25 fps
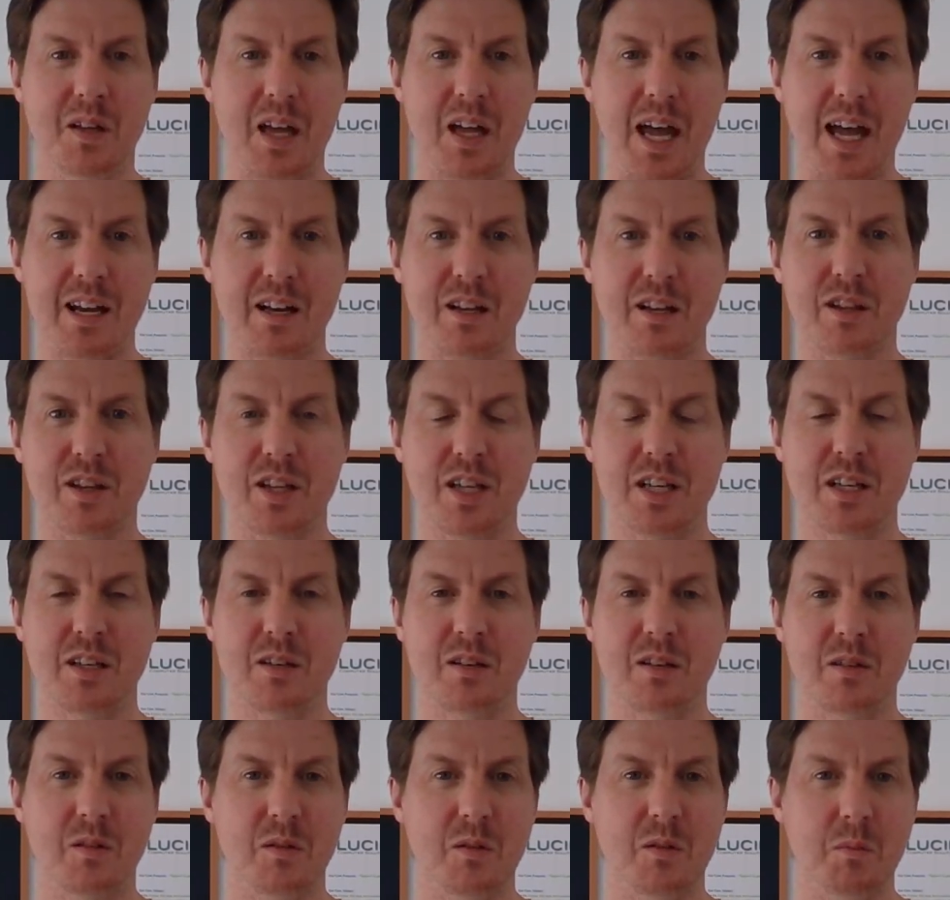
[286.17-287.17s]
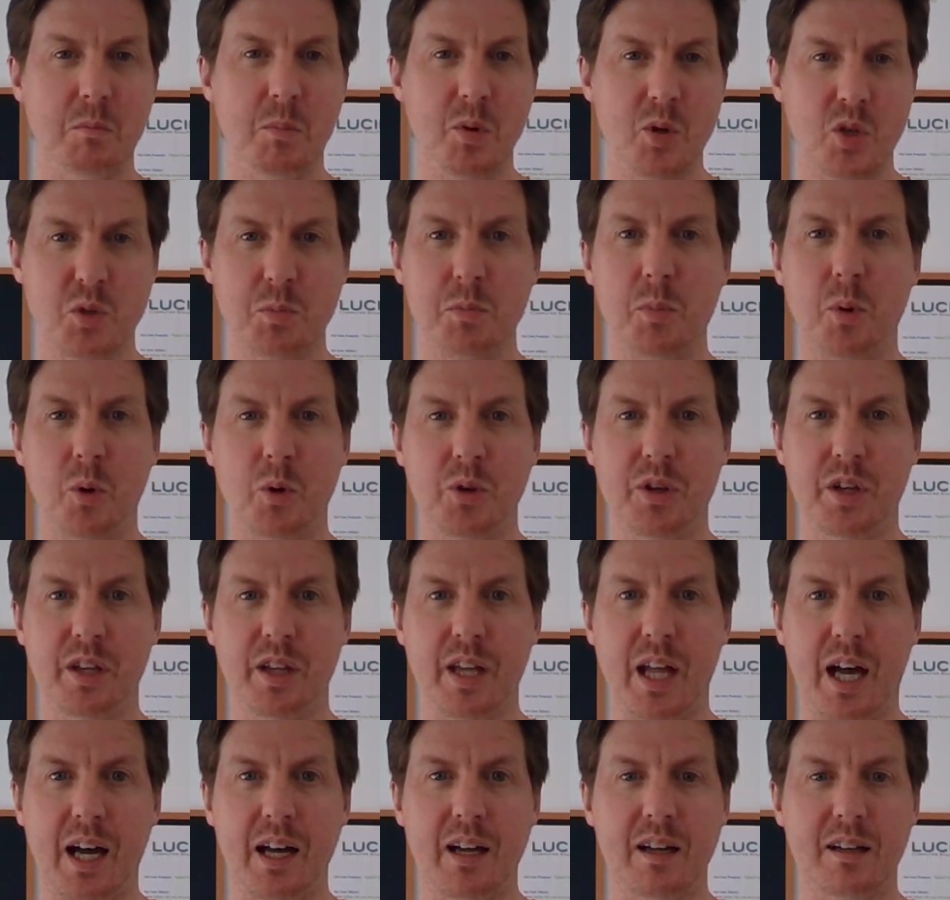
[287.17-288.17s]
Anything much more than
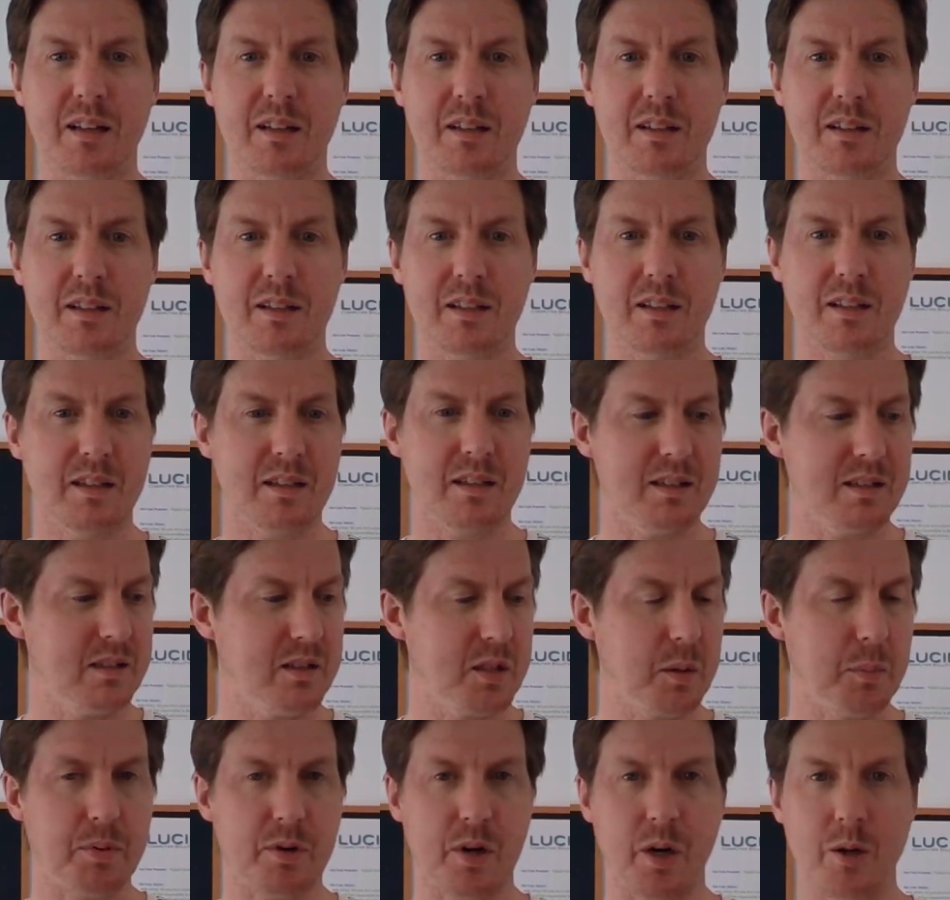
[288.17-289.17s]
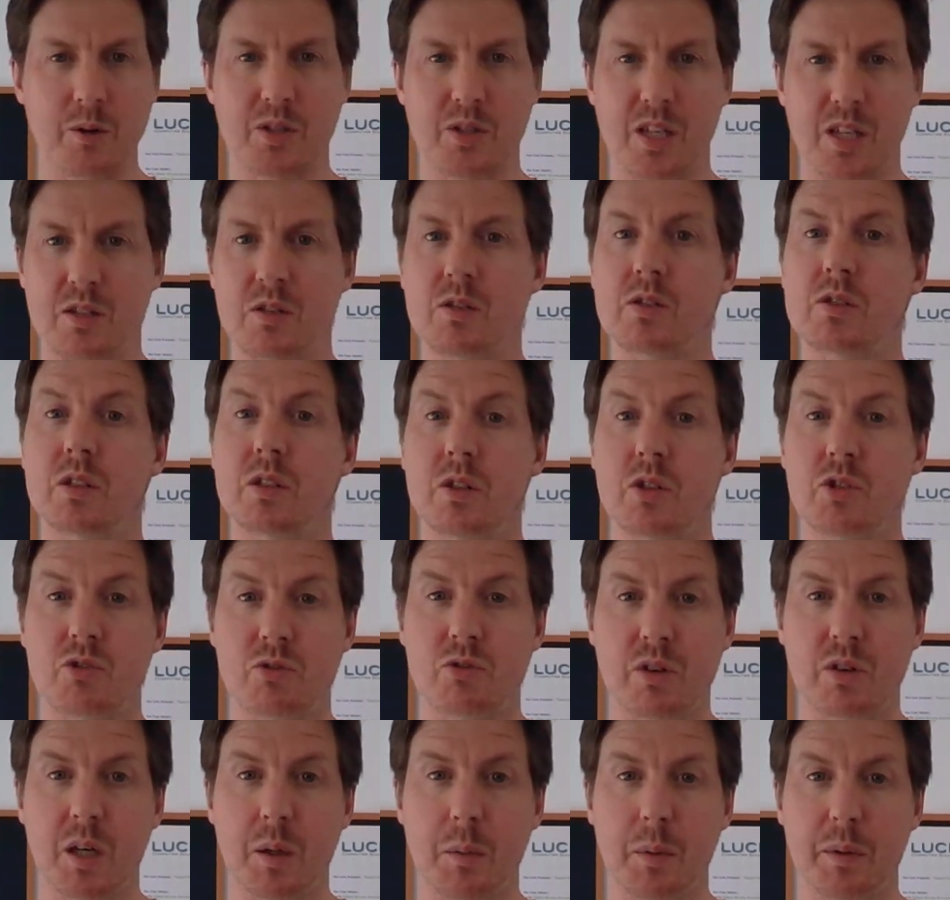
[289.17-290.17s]
that, the processor's going to
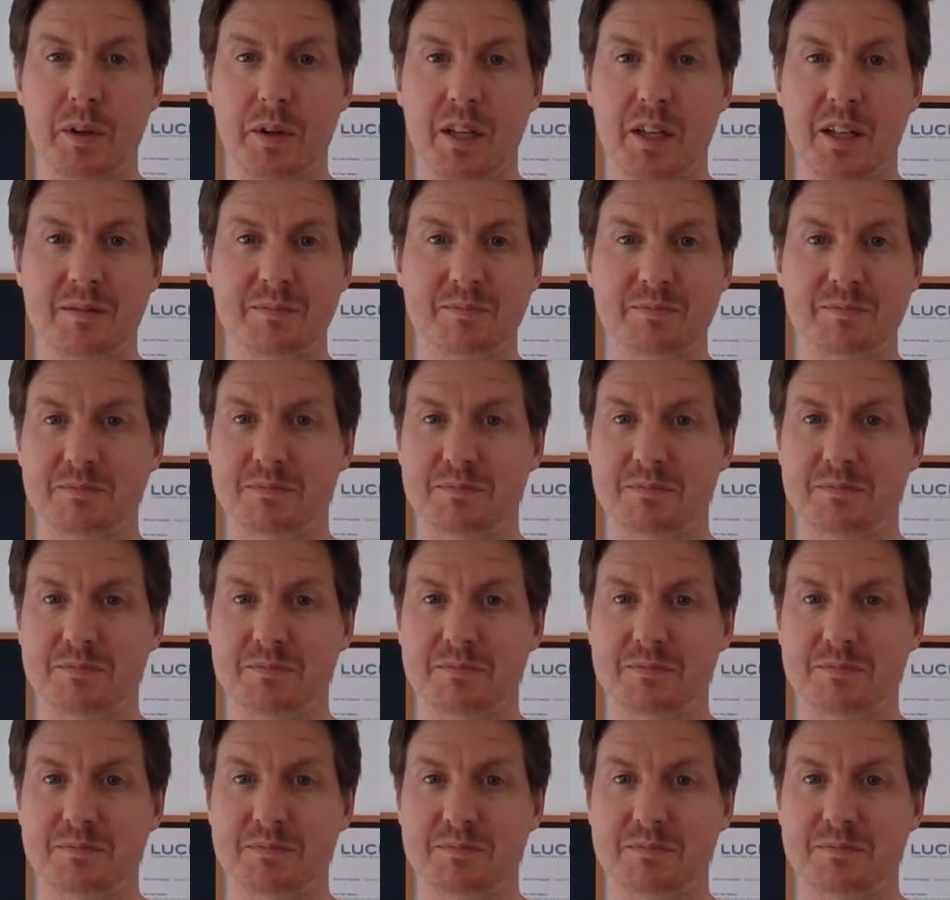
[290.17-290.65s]
struggle a bit.